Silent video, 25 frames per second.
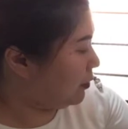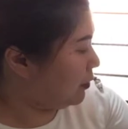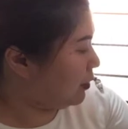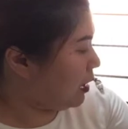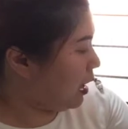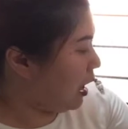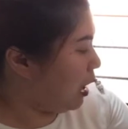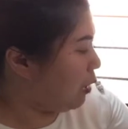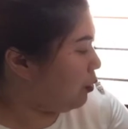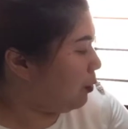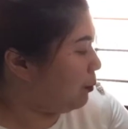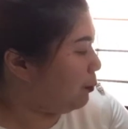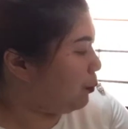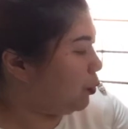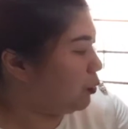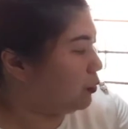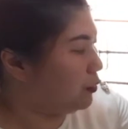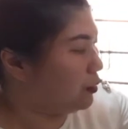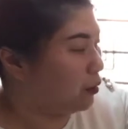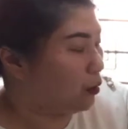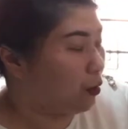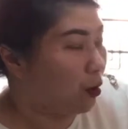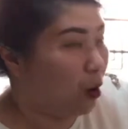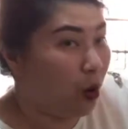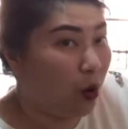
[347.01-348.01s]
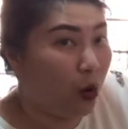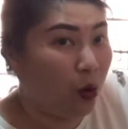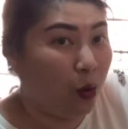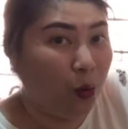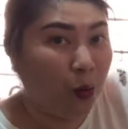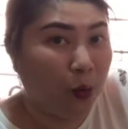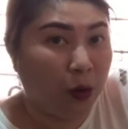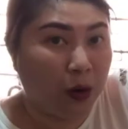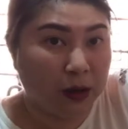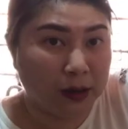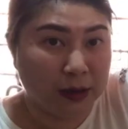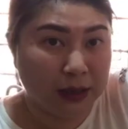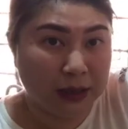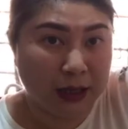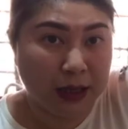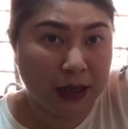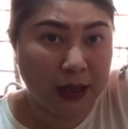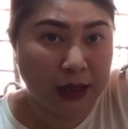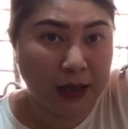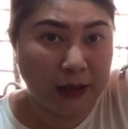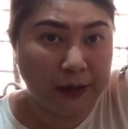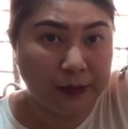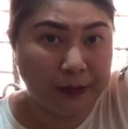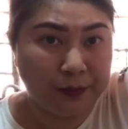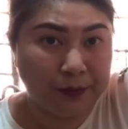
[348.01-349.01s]
I will put the cold
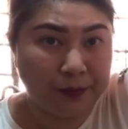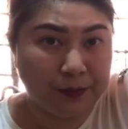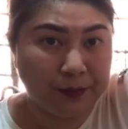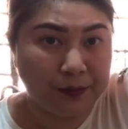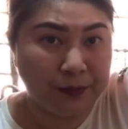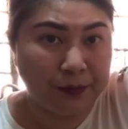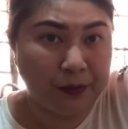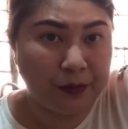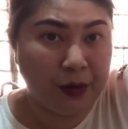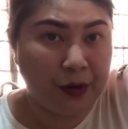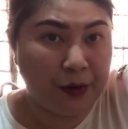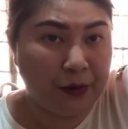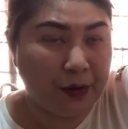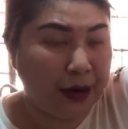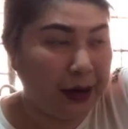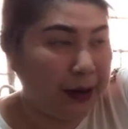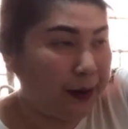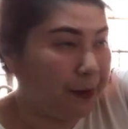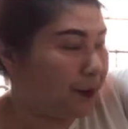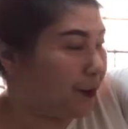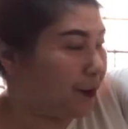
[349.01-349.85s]
water. Alright?